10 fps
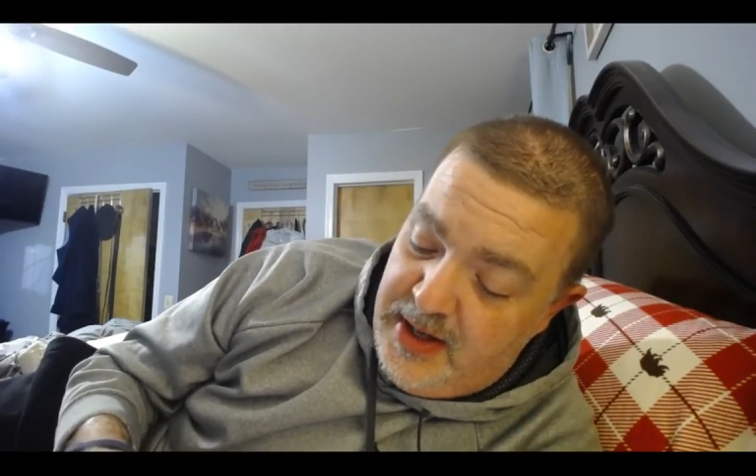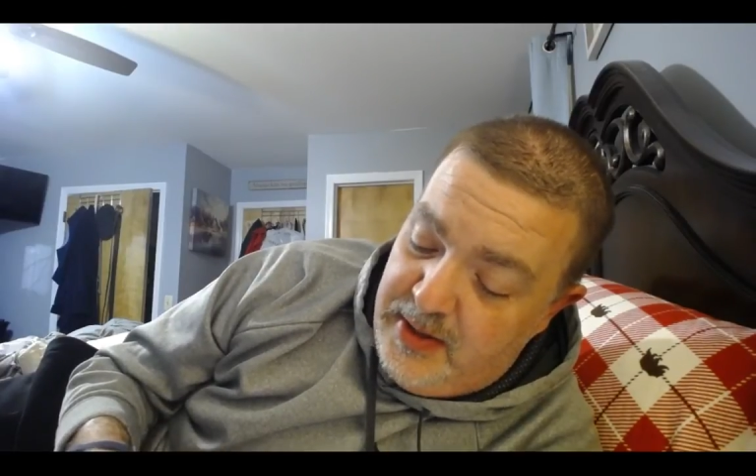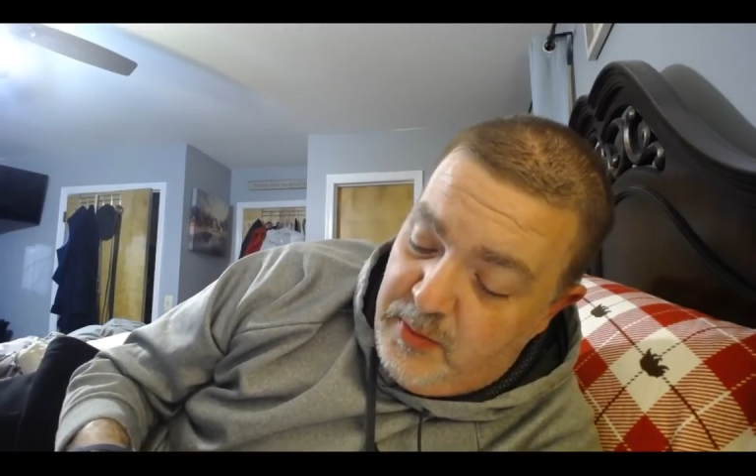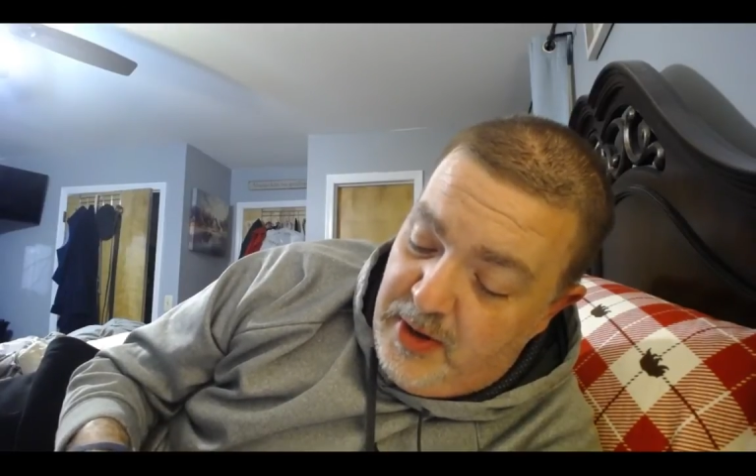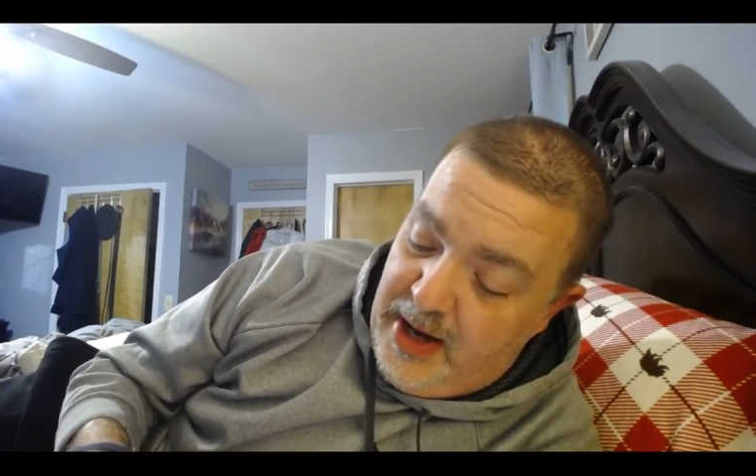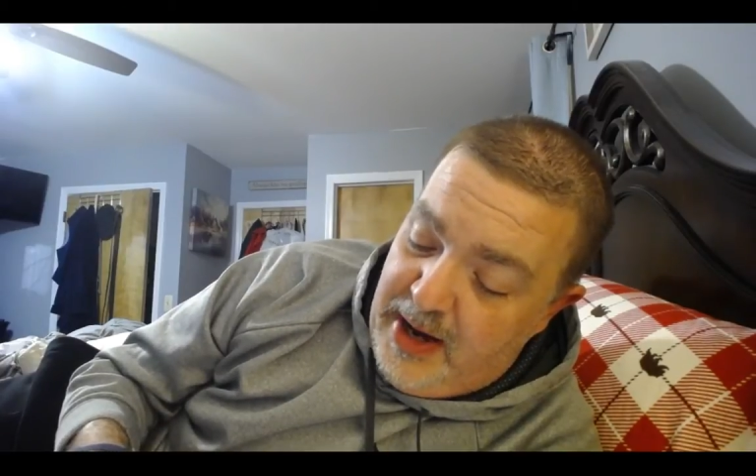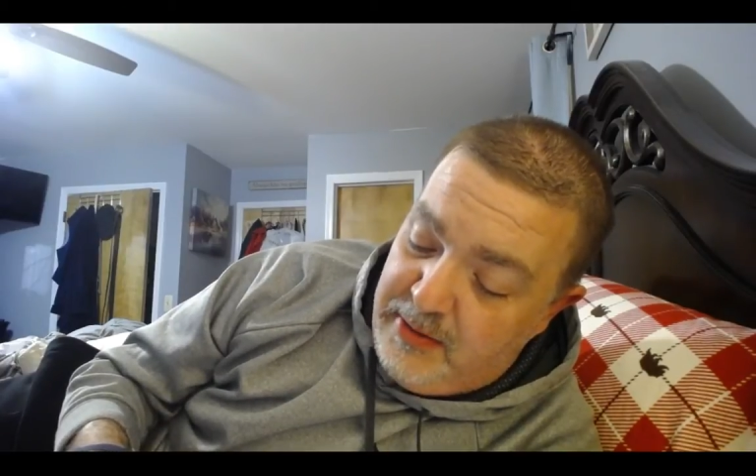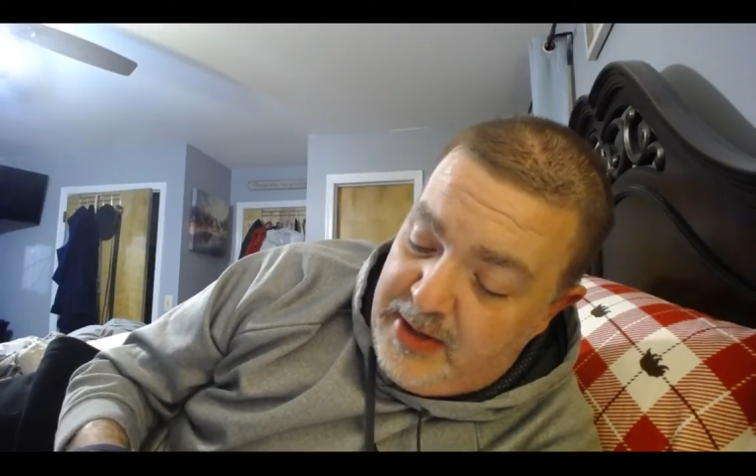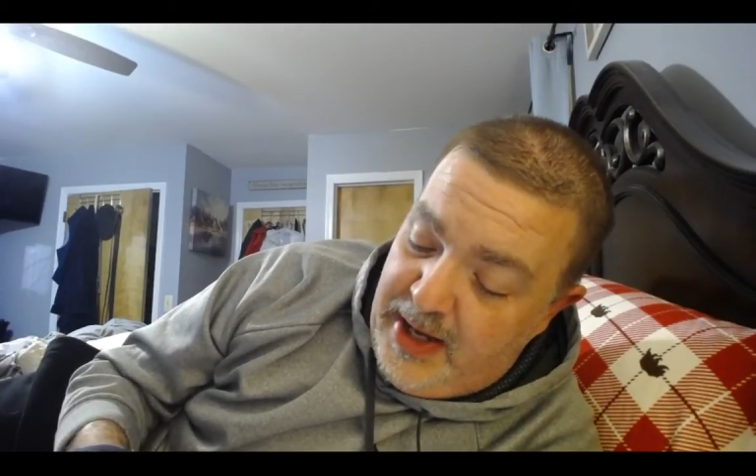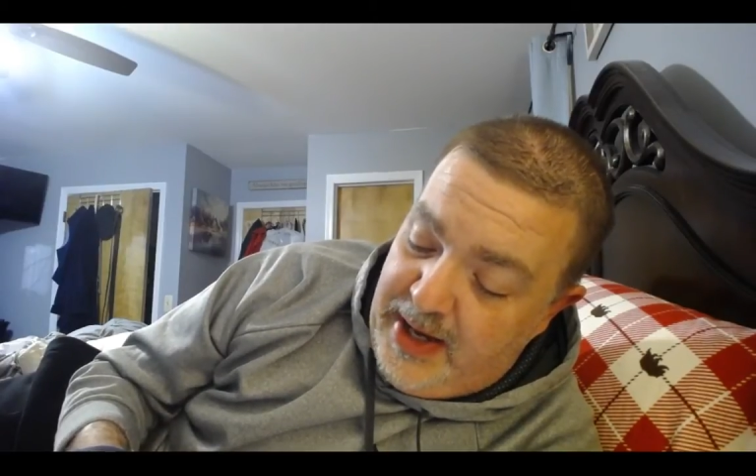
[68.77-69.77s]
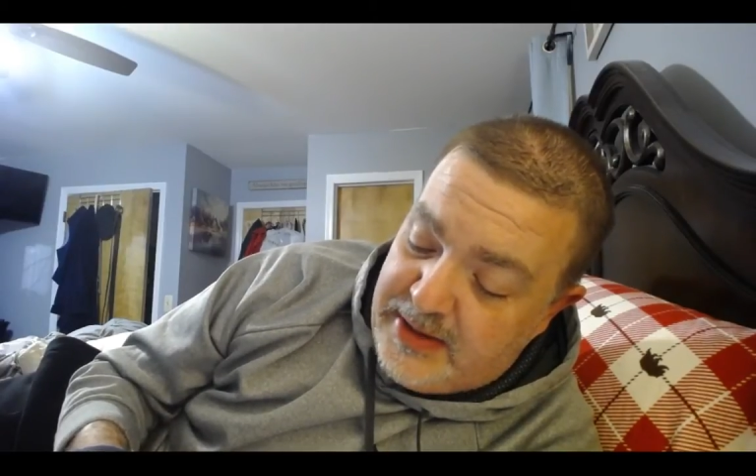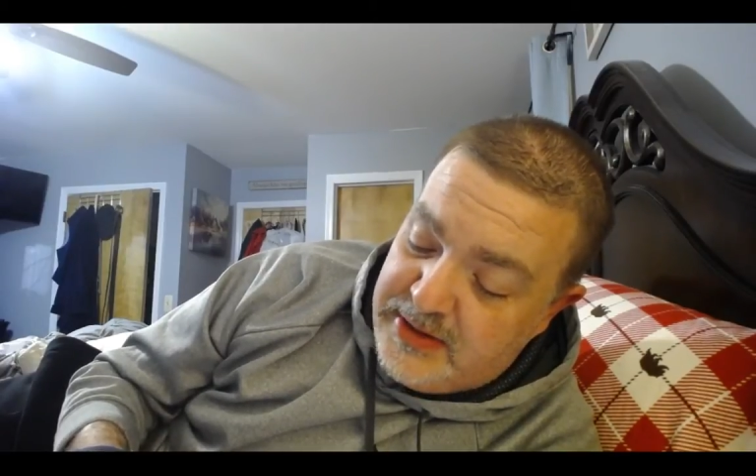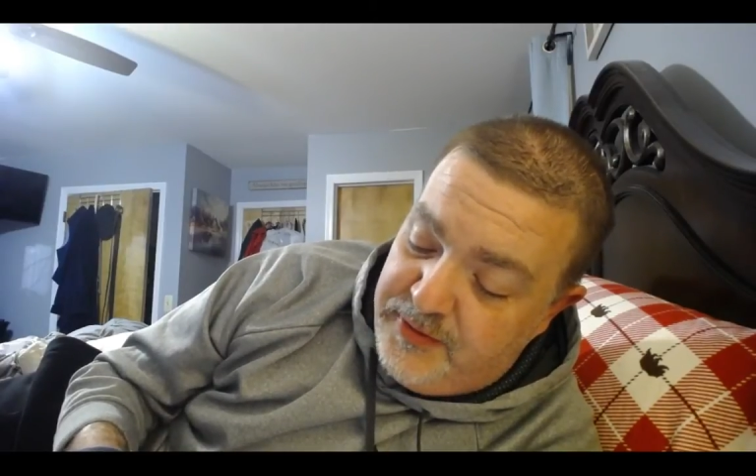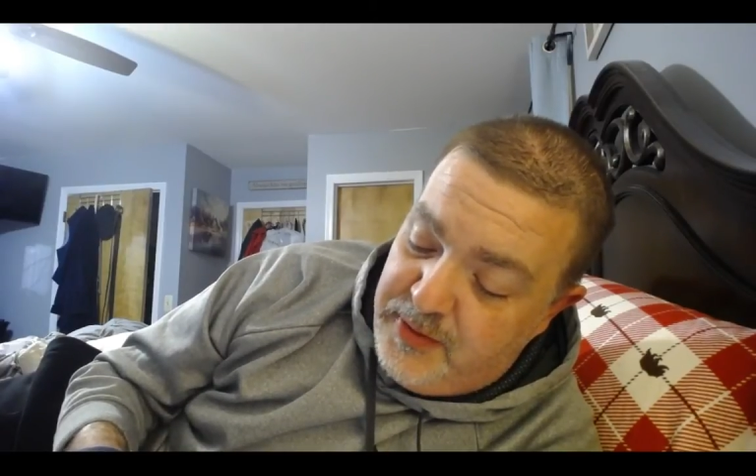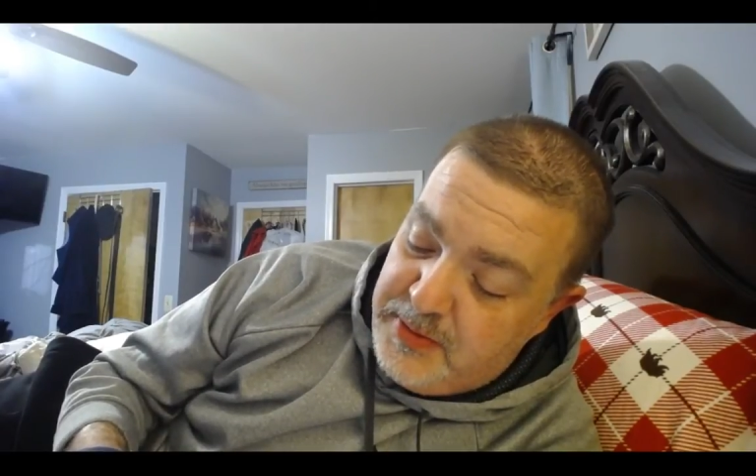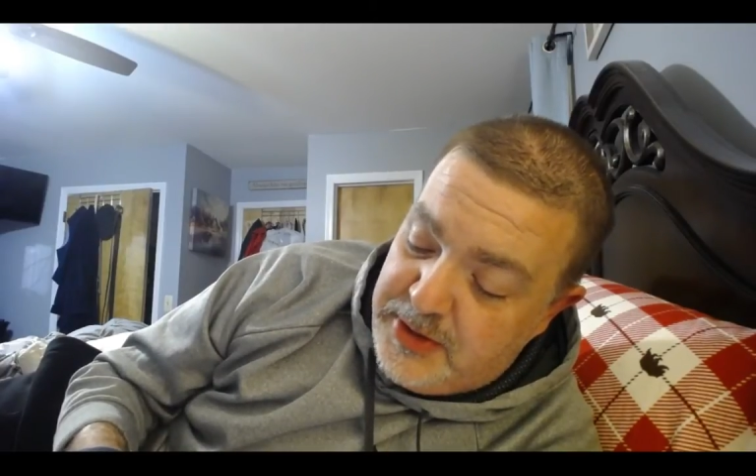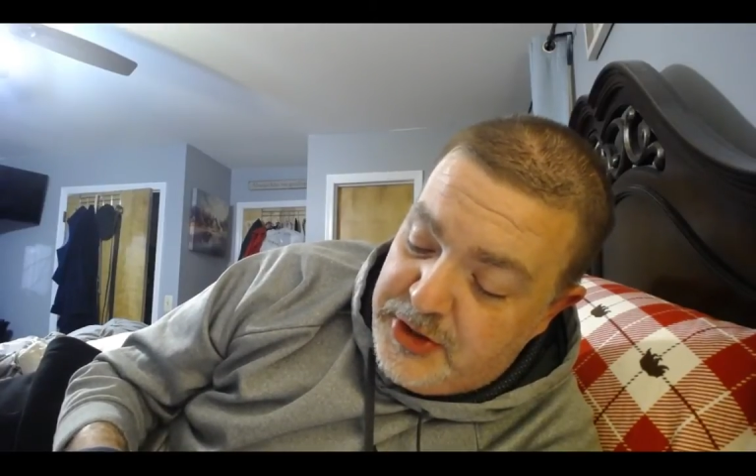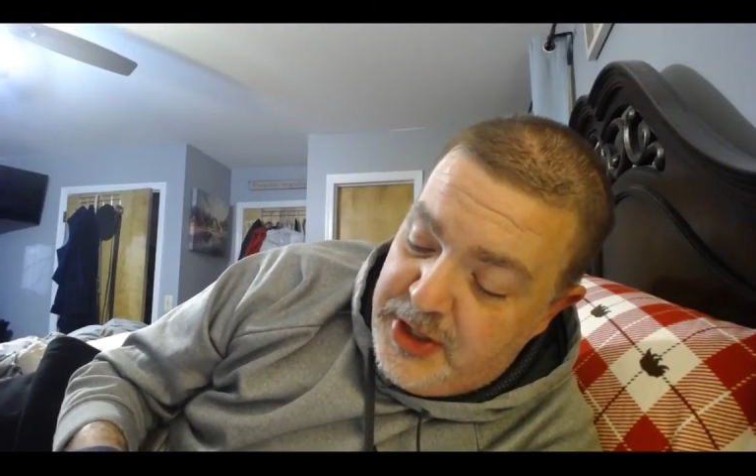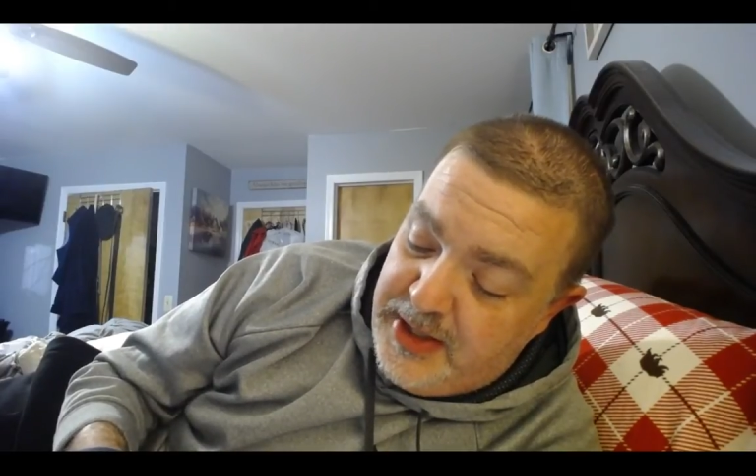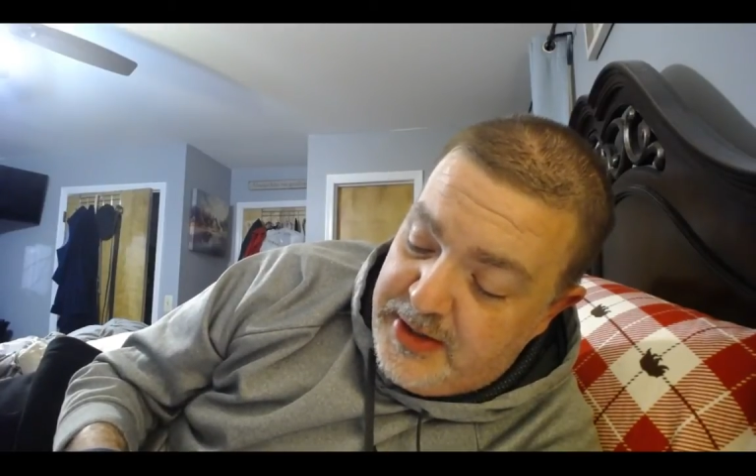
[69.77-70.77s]
and were outcast from
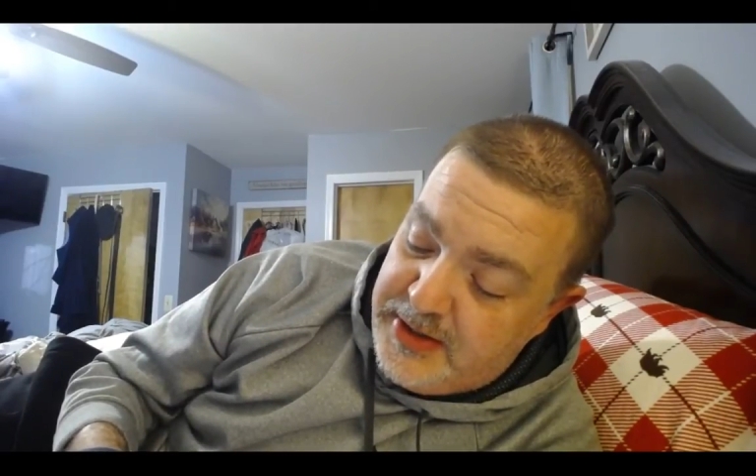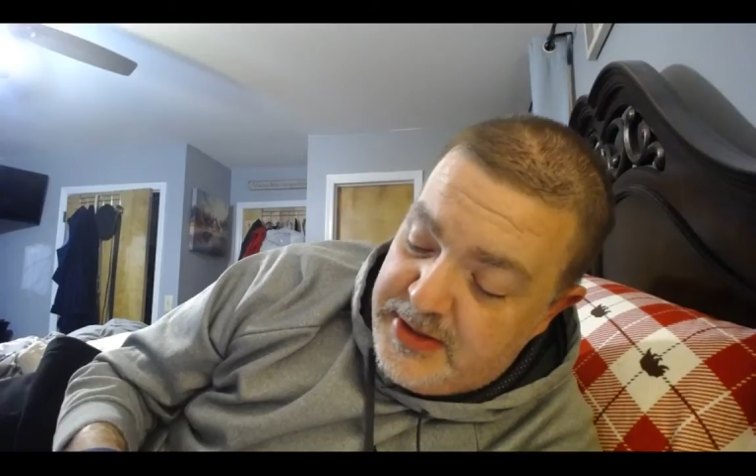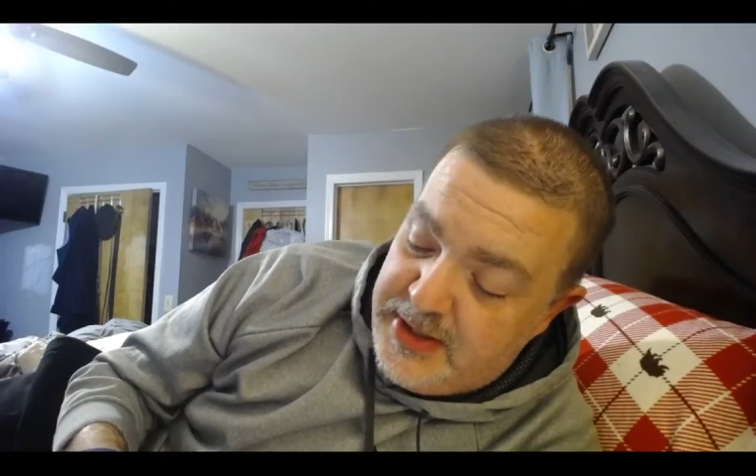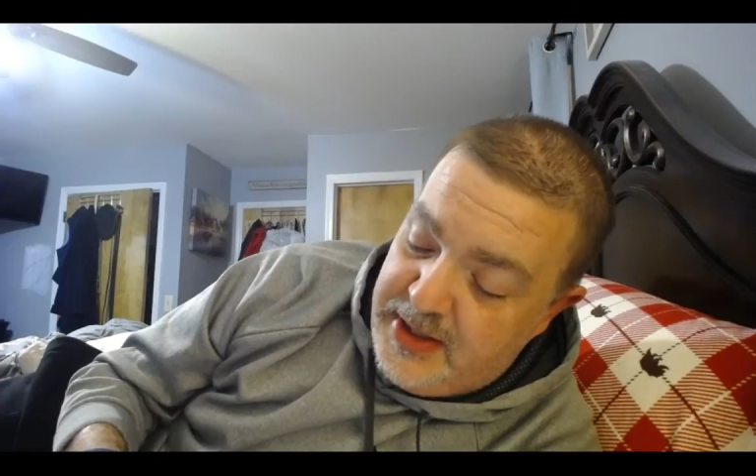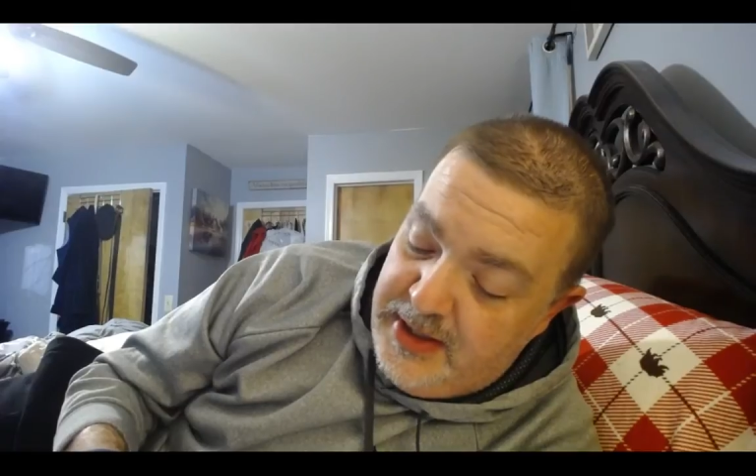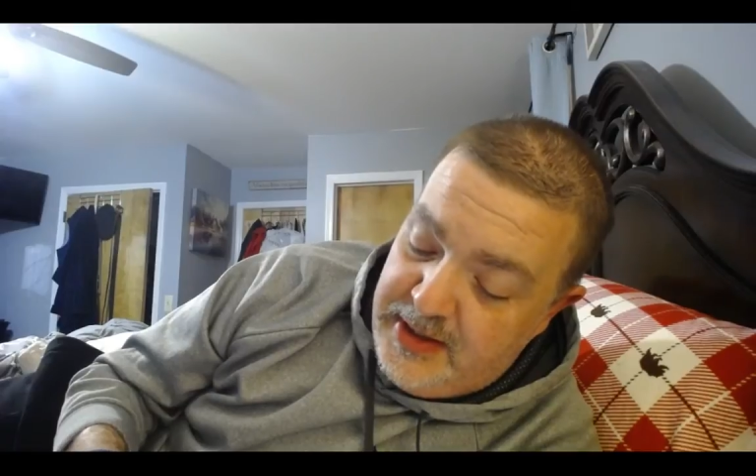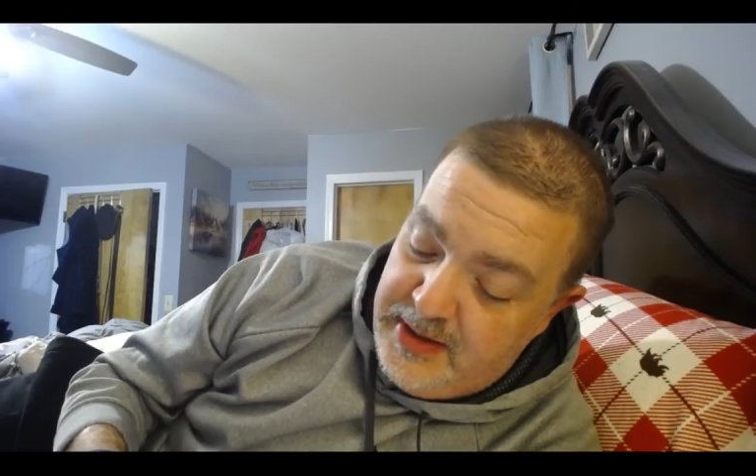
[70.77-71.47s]
Enchanted City.